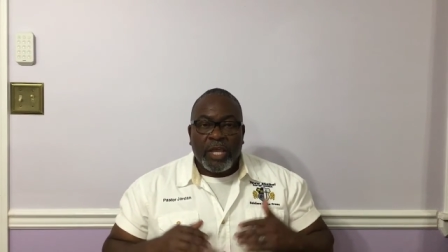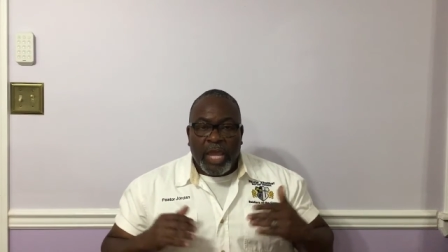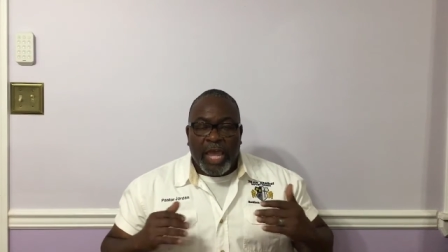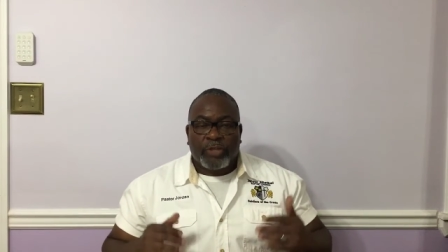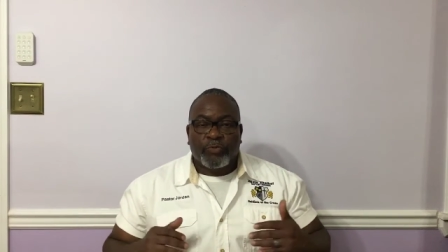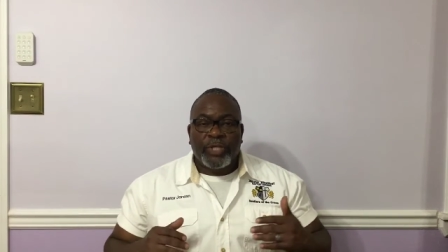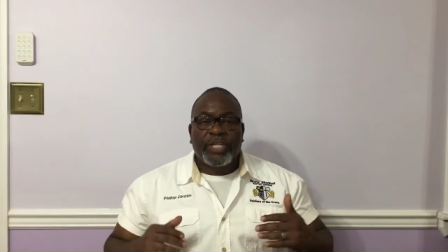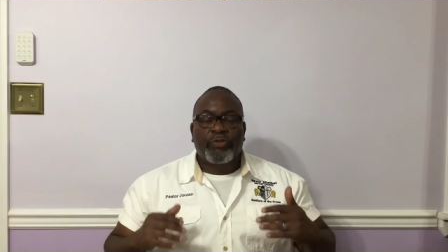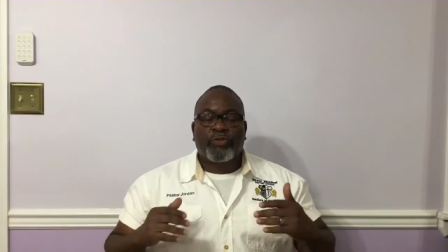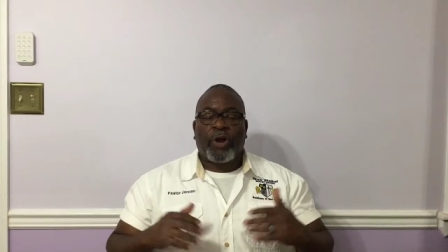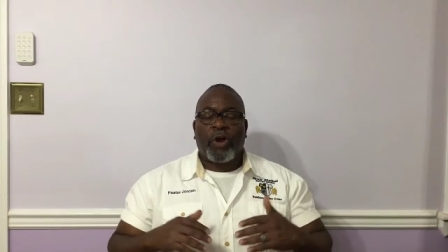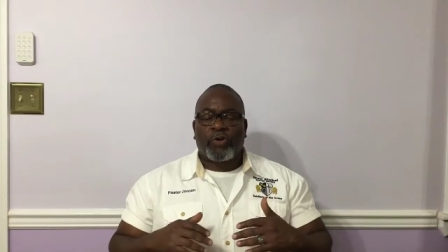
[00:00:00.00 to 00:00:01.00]
as we
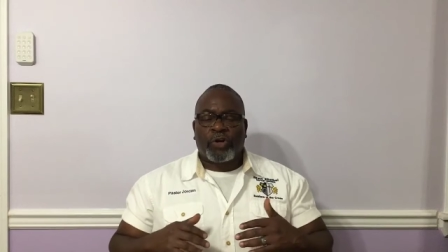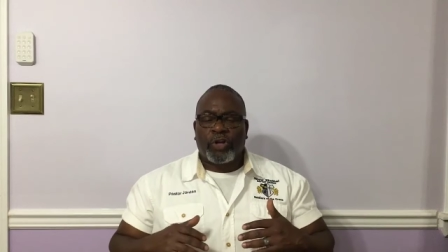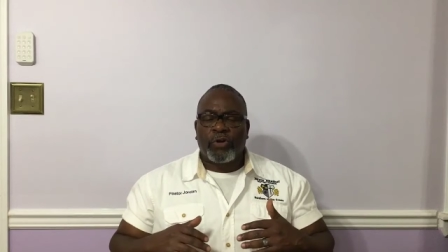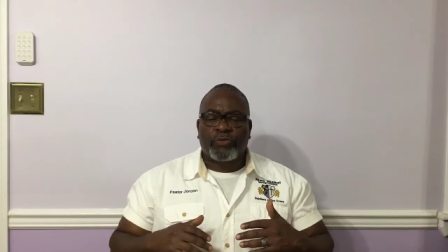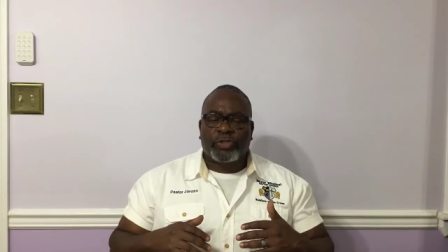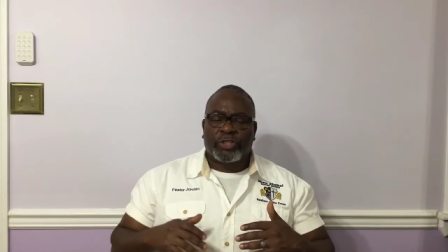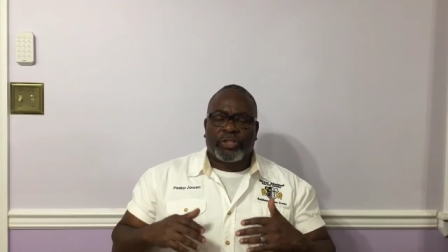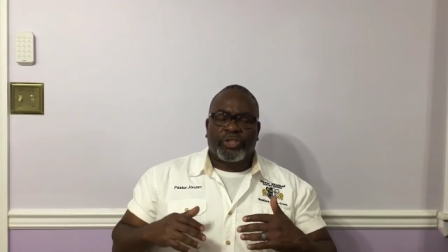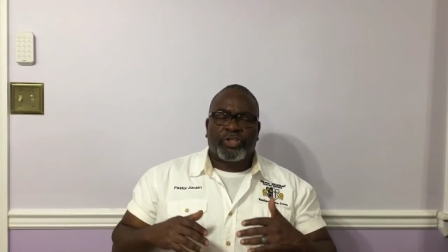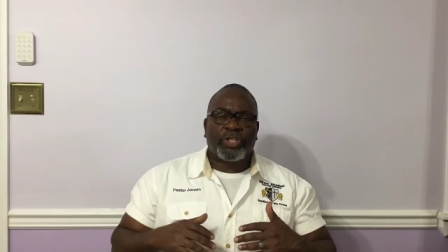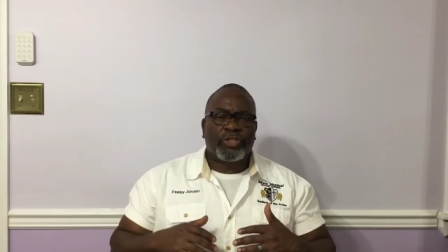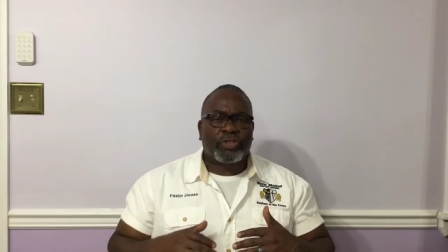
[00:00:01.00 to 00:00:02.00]
draw closer to
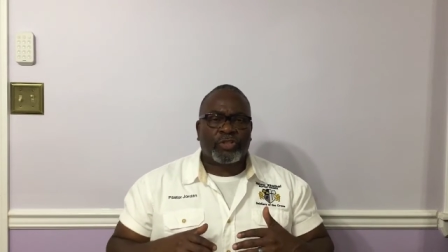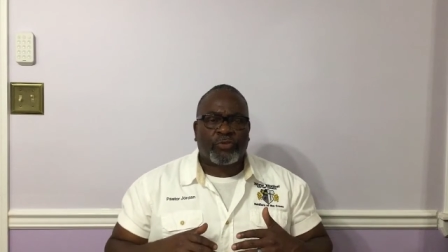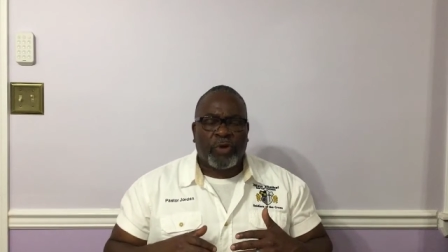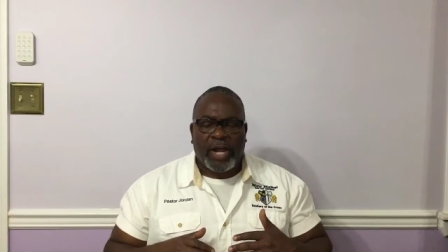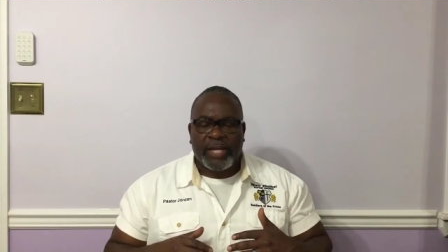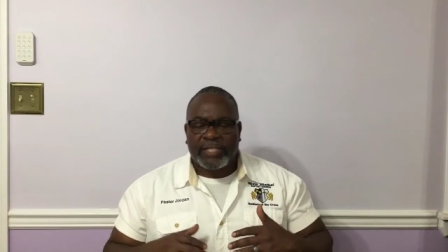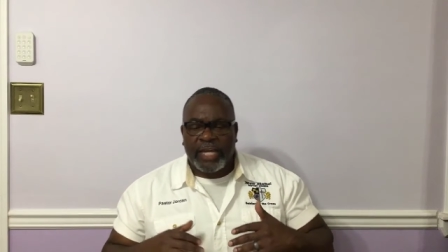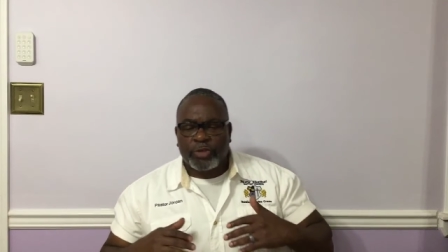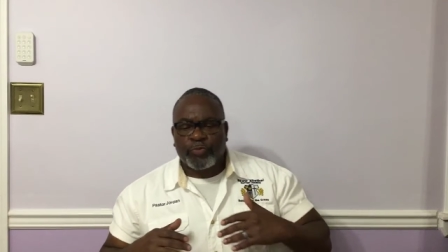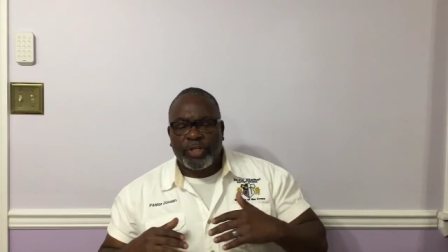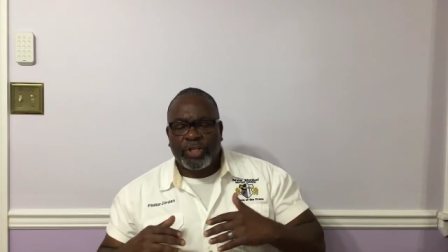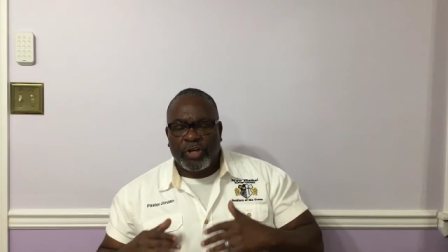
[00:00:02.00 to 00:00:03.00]
Jesus Christ,
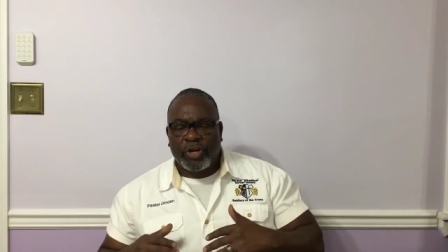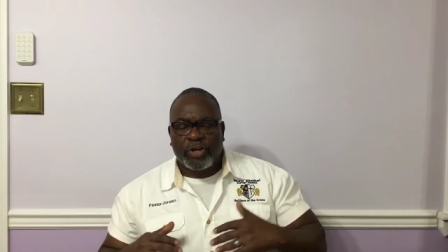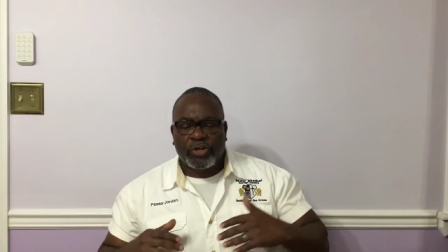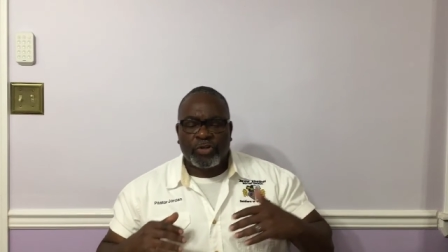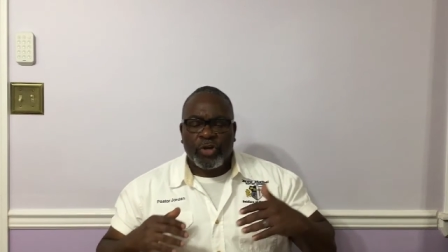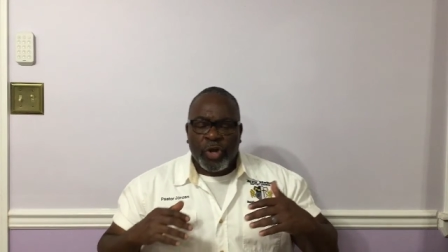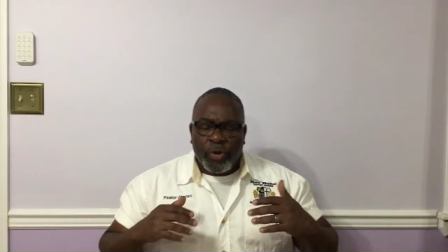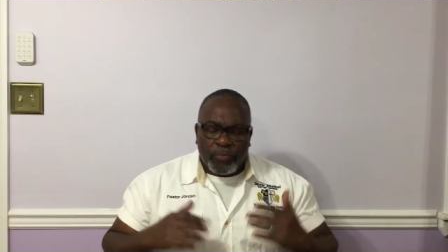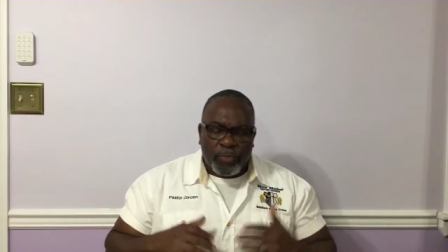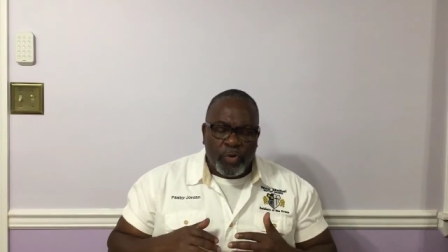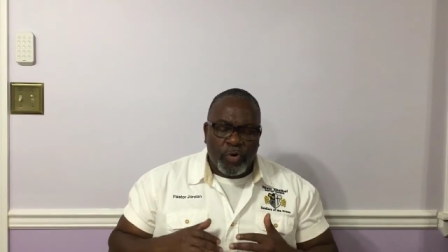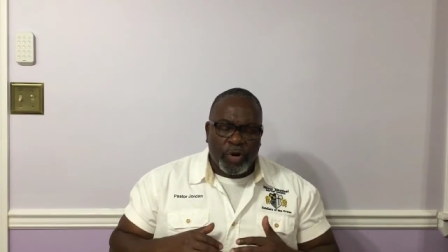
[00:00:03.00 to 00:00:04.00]
as we learn
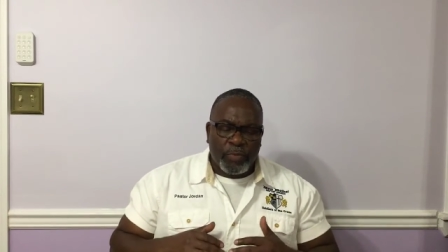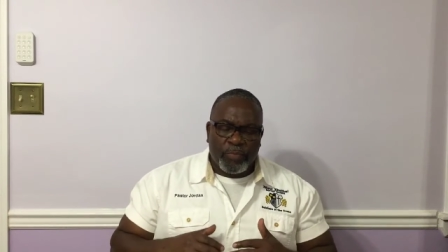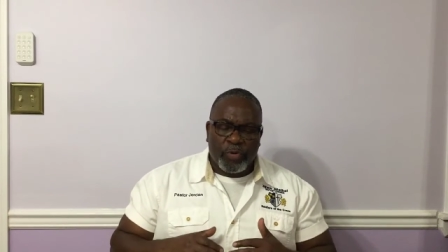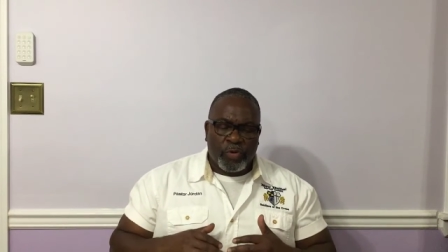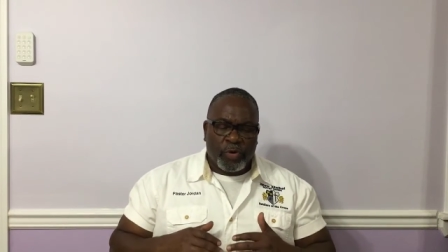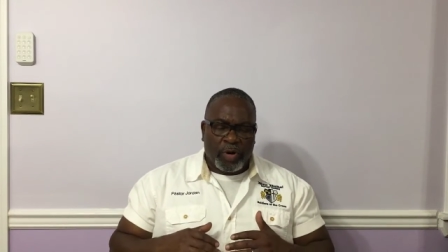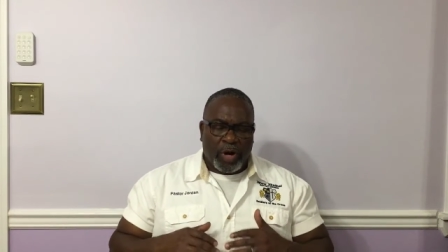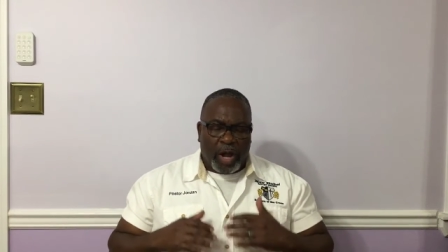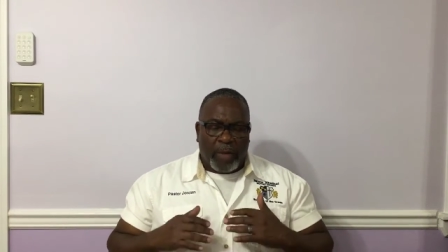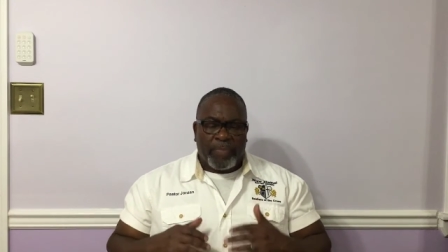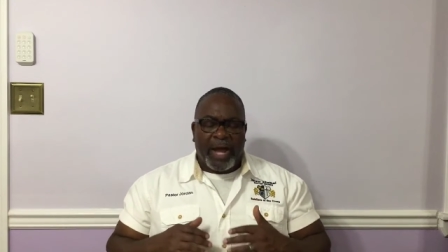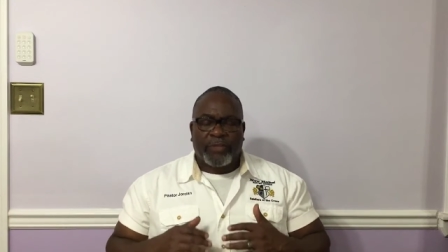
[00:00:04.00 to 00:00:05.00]
more and more
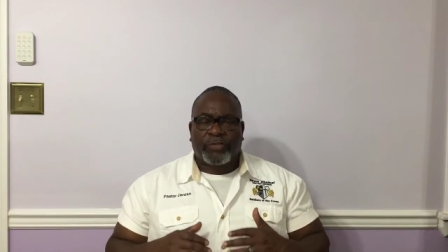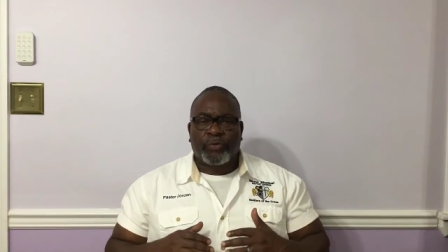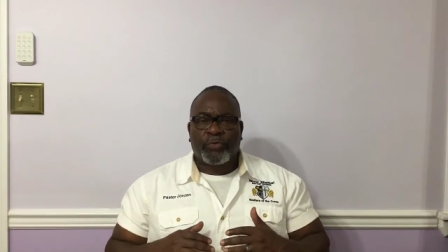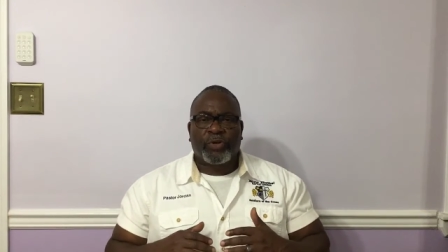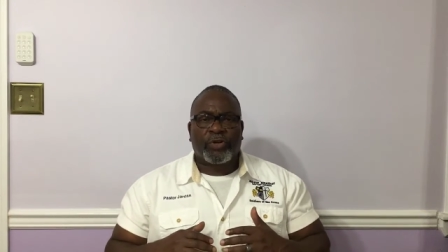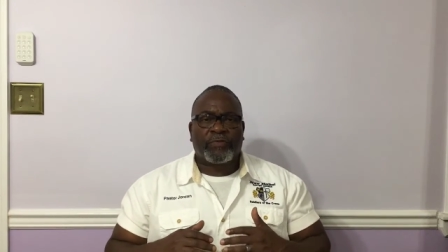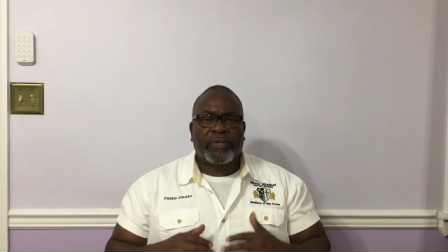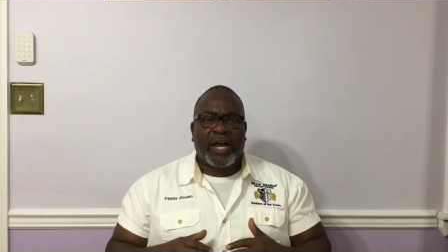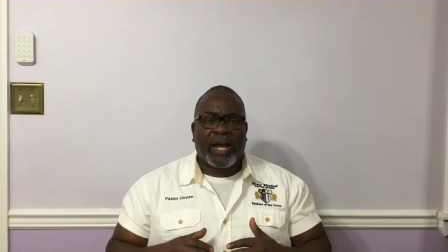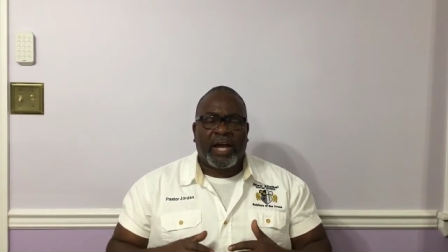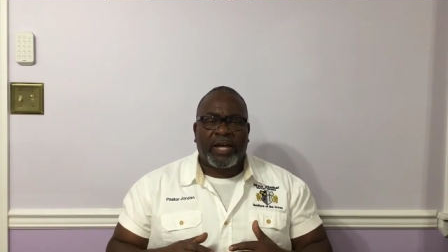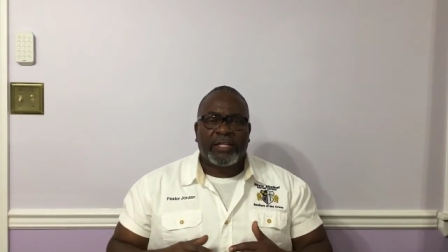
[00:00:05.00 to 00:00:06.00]
about the Word of
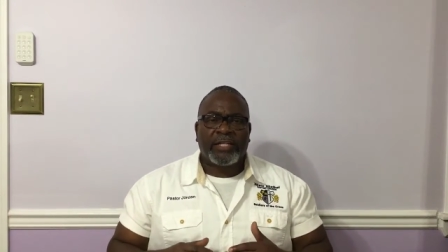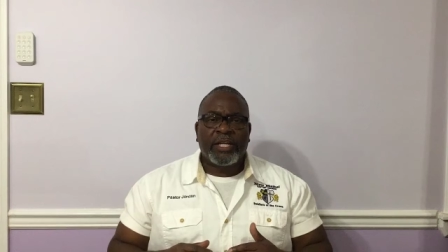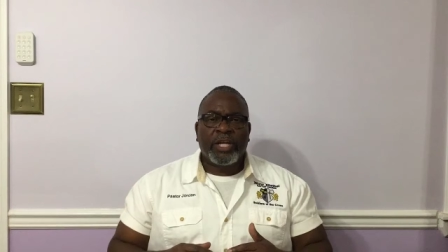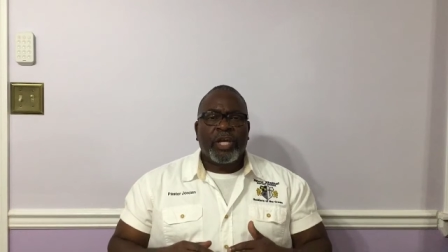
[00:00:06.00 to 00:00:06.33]
God.